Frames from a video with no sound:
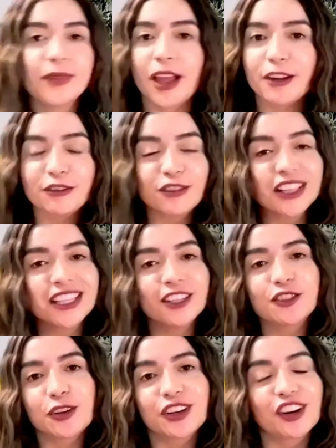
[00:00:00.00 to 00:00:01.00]
I really
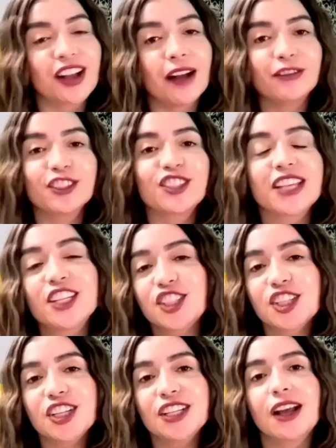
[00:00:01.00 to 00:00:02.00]
enjoyed our
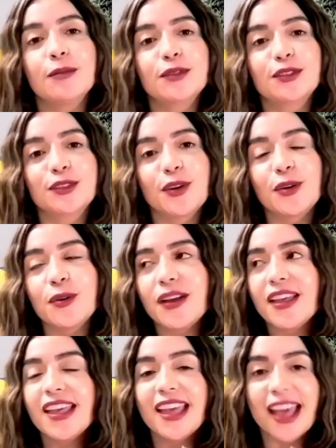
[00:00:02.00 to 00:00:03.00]
conversation. I'm so
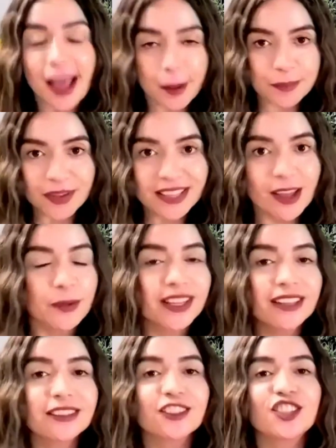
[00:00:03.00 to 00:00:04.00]
happy that we
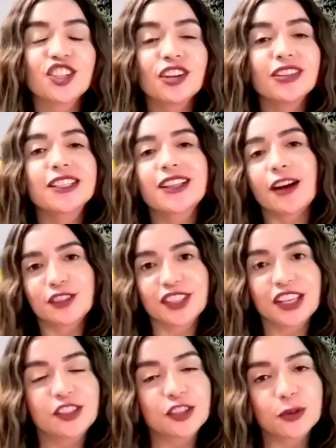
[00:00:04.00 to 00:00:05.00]
get to share these
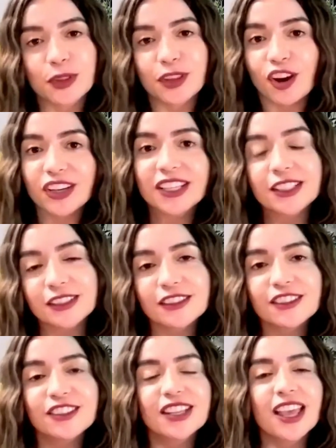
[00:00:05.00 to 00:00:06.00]
conversations with our
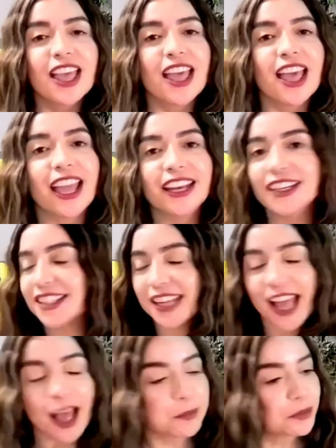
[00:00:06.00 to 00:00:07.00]
listeners, and it's an
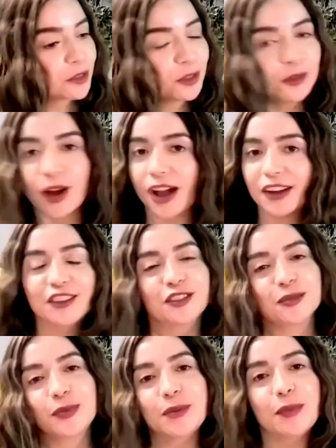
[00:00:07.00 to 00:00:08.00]
absolute honor to
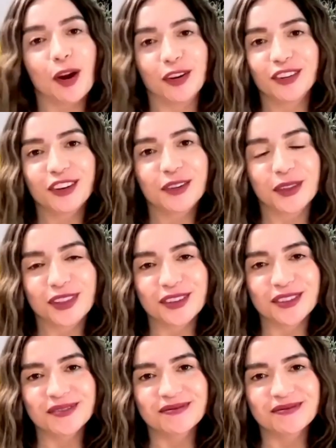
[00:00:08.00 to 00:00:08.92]
be partnering with you.